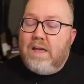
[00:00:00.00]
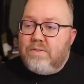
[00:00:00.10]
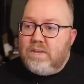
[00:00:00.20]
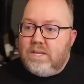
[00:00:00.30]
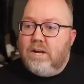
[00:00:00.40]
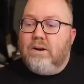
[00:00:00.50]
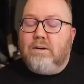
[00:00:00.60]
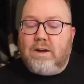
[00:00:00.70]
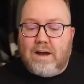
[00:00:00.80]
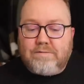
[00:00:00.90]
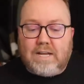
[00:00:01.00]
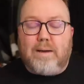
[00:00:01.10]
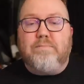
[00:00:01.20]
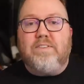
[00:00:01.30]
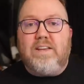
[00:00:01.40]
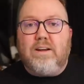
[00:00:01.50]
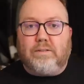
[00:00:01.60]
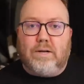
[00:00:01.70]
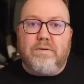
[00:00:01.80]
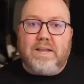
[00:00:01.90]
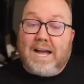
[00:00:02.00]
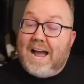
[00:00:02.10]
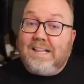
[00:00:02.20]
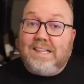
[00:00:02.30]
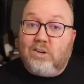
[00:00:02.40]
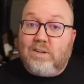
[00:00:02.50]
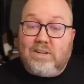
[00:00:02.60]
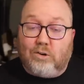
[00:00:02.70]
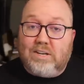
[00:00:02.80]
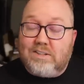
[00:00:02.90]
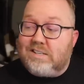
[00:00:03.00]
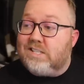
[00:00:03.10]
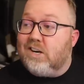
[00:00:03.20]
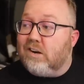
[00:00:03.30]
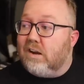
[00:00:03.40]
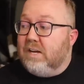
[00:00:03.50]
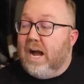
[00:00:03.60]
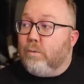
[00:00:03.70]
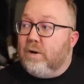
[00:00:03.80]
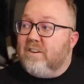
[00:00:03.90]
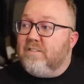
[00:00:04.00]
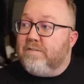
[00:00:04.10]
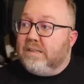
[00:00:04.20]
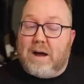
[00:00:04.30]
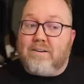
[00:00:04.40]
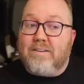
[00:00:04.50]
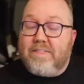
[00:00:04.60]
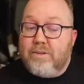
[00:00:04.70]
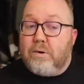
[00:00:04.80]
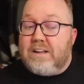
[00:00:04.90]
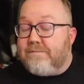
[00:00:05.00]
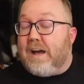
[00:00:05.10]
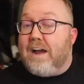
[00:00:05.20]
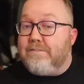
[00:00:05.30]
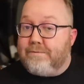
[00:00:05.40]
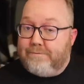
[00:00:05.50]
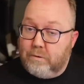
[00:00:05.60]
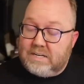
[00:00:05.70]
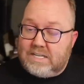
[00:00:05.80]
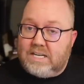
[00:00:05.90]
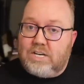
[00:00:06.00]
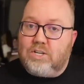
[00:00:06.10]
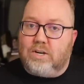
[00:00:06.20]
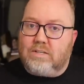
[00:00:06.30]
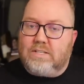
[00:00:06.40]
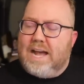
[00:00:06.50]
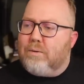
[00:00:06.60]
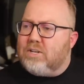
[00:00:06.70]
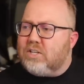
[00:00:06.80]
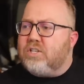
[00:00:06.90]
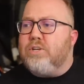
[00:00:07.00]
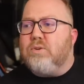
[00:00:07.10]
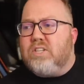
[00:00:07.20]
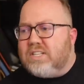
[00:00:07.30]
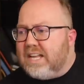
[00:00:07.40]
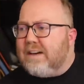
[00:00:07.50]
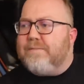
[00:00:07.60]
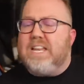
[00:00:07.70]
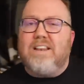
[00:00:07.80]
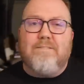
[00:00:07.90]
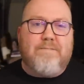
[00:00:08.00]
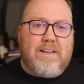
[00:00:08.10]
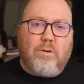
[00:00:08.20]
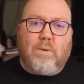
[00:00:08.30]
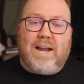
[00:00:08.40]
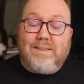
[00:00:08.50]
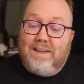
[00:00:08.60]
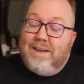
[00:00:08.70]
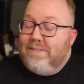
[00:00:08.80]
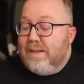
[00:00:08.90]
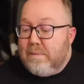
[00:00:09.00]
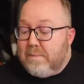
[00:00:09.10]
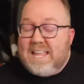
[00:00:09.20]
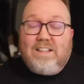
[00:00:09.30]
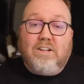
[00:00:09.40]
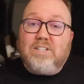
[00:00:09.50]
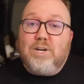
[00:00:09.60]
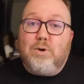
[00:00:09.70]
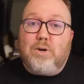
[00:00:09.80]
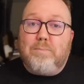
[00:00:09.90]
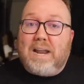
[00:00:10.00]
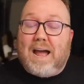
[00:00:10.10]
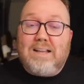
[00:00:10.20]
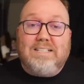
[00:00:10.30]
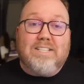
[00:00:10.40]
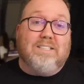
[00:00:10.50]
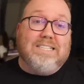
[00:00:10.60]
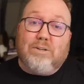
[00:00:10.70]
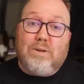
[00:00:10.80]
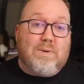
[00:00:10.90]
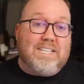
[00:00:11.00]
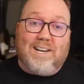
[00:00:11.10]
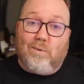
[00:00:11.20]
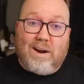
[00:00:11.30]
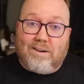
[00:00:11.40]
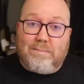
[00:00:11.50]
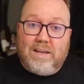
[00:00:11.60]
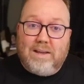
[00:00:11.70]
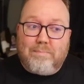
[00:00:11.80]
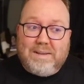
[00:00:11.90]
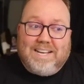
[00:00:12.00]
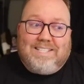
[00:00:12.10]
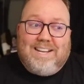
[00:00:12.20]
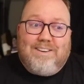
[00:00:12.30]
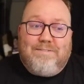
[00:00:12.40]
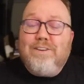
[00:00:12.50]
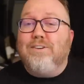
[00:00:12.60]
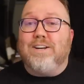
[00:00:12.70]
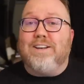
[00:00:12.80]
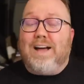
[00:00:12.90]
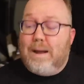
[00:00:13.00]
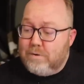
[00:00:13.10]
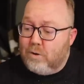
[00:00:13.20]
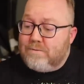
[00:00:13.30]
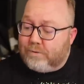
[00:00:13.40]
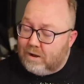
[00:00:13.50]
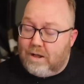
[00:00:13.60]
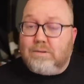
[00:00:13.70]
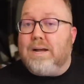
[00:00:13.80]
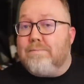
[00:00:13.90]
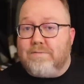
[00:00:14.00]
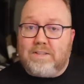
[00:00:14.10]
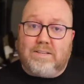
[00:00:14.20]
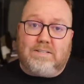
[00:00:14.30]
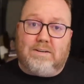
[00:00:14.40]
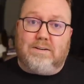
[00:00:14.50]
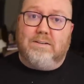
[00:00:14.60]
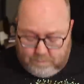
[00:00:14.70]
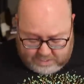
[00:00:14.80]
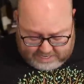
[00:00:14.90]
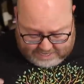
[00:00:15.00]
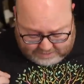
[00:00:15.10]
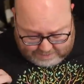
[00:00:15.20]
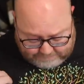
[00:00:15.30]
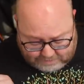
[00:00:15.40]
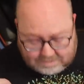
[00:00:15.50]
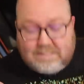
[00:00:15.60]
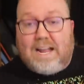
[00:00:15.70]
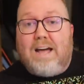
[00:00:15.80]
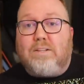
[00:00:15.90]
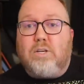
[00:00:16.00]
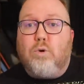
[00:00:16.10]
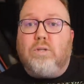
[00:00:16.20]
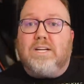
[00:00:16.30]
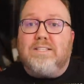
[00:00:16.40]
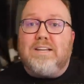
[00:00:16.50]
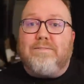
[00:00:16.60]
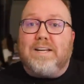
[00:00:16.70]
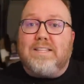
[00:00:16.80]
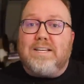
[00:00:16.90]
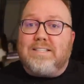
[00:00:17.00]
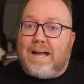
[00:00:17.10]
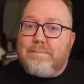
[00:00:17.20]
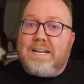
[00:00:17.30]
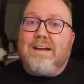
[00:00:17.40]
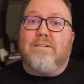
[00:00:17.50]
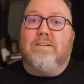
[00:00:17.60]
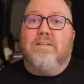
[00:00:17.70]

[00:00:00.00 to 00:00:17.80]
and the year of comfy clothing. I literally earlier this year got rid of about 35 to 40 t-shirts that were just too stiff. They didn't feel right. They Maybe they looked cool, but I just literally wasn't going to wear wear them because they didn't feel good. I'm going for all comfort this year. And we can add comfort and style and cool looking stuff like this, I'm down.